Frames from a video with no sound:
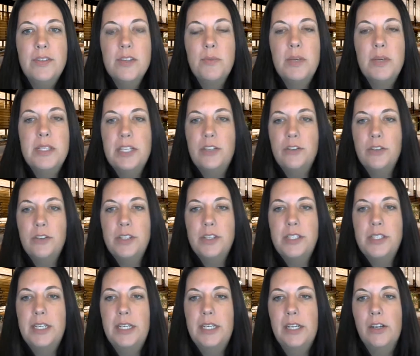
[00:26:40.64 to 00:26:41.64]
someone's
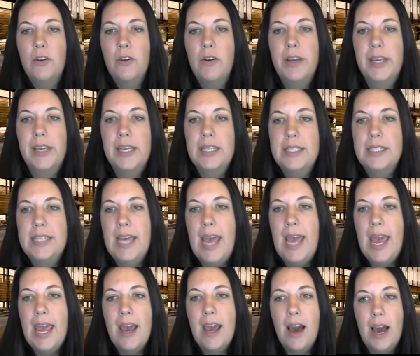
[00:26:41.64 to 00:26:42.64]
interested in going into
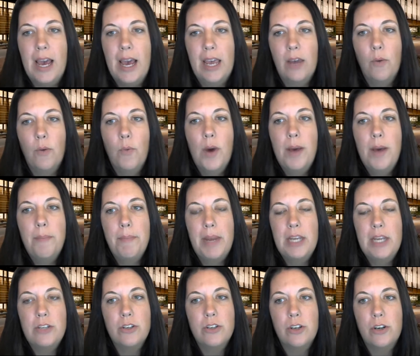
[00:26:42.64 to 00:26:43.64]
AI? What
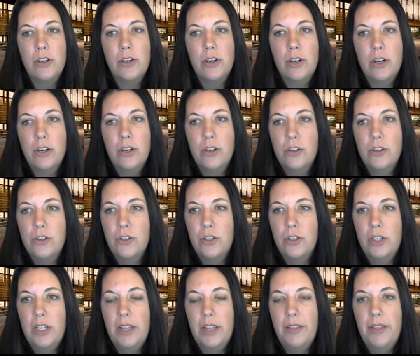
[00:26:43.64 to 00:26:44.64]
major
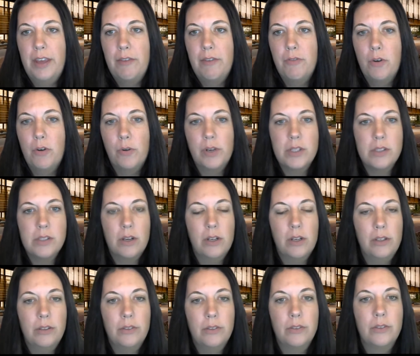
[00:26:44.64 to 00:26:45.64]
should they focus
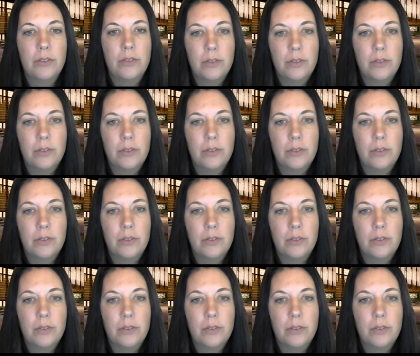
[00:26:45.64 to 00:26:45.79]
on?